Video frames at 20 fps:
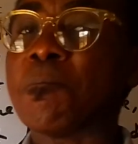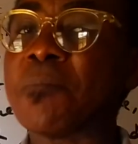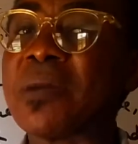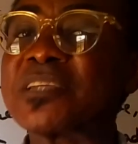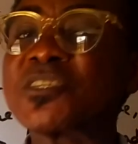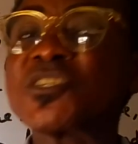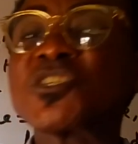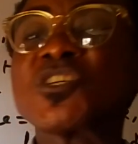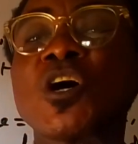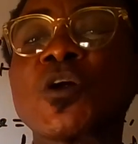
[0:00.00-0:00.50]

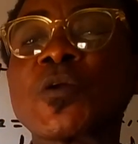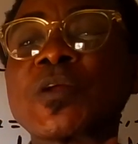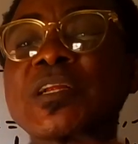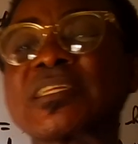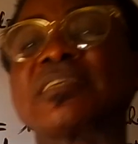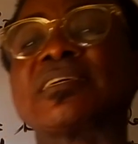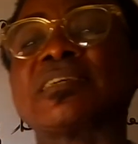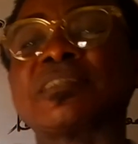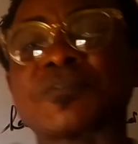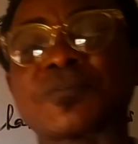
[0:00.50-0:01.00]

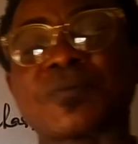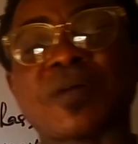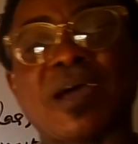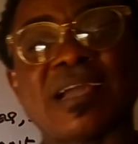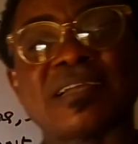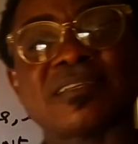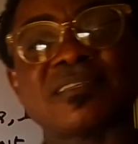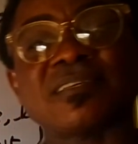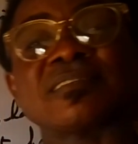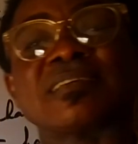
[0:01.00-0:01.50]
Maturity in
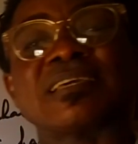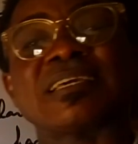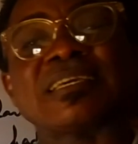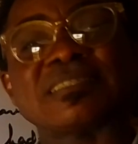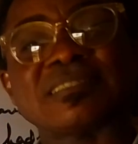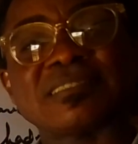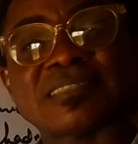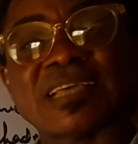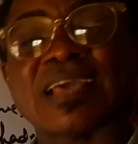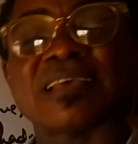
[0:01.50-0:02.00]
writing
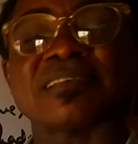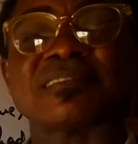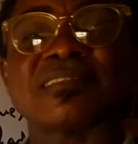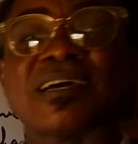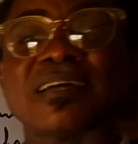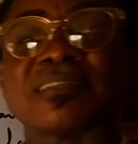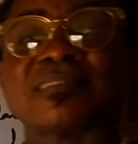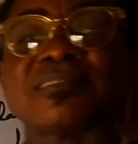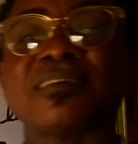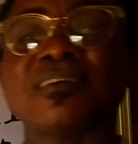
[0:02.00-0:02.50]
intends
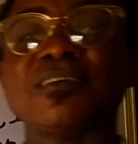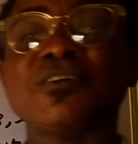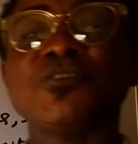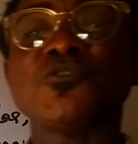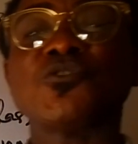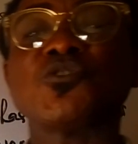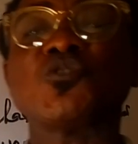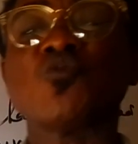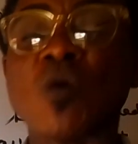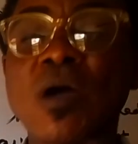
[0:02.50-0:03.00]
that
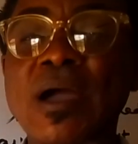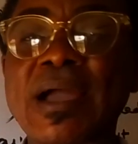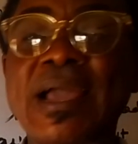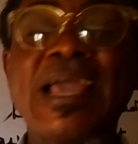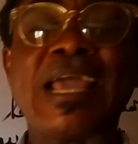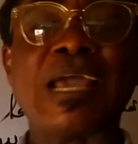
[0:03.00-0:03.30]
you are